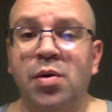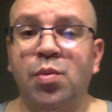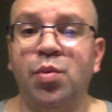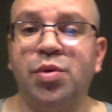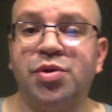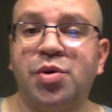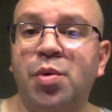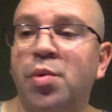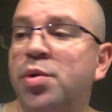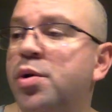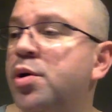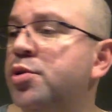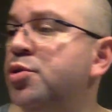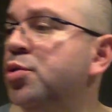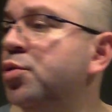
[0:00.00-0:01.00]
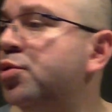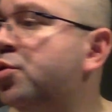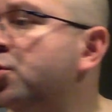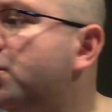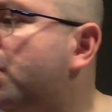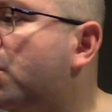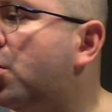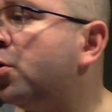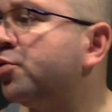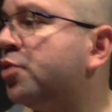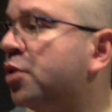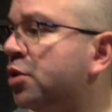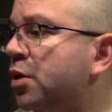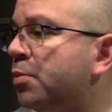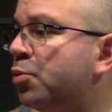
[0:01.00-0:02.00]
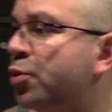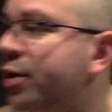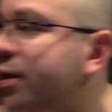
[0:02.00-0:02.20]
What's going on, YouTube? R to the double